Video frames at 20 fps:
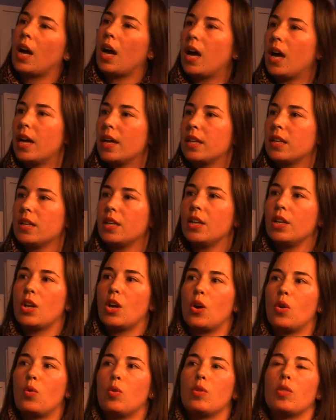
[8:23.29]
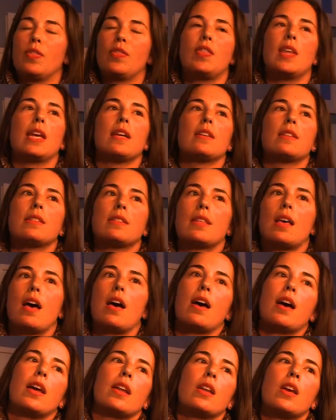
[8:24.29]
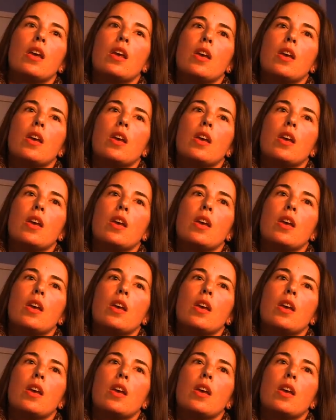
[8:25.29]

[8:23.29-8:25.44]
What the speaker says: cut, you know, things that